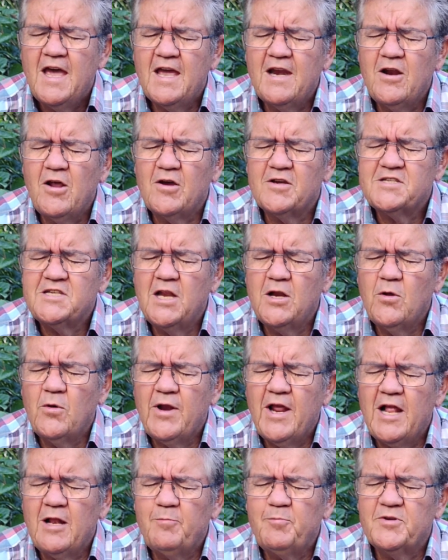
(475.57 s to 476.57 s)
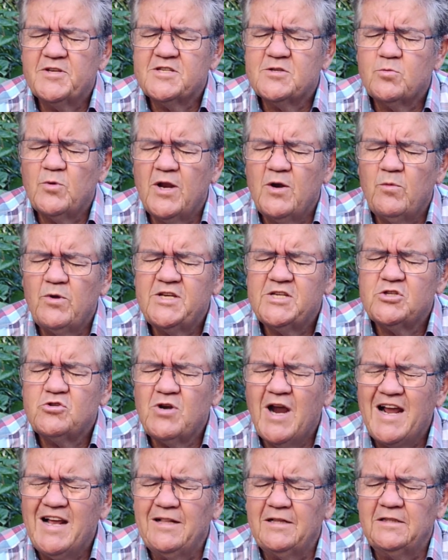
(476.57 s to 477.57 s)
And lastly, Lord, help us when we
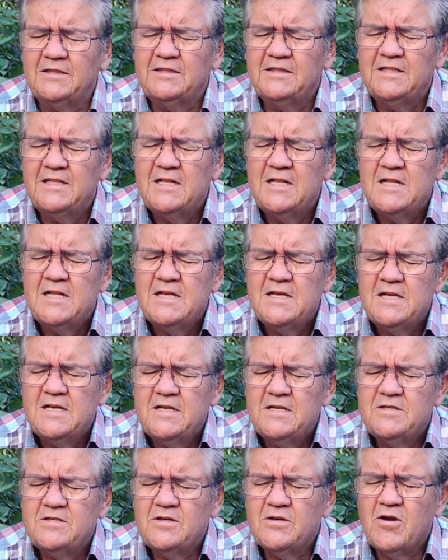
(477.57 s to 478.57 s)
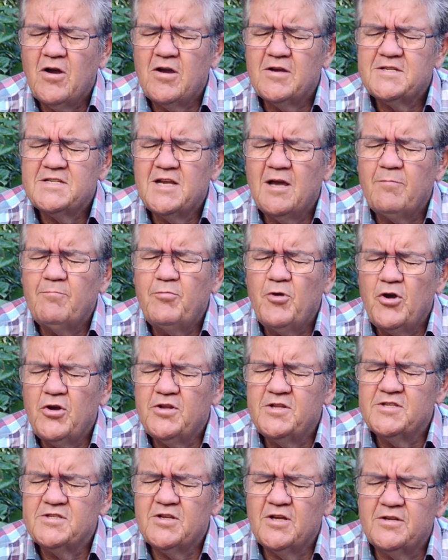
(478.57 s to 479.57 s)
struggle to cast our
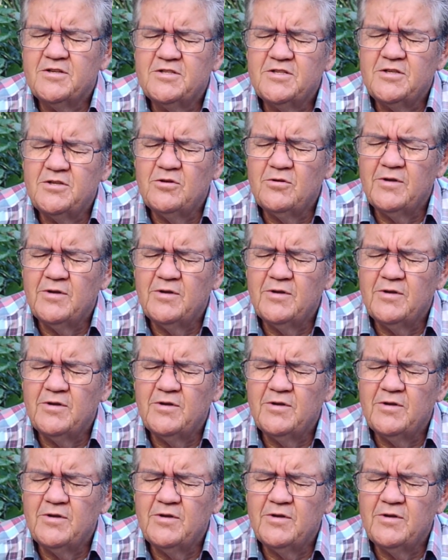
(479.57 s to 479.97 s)
burdens onto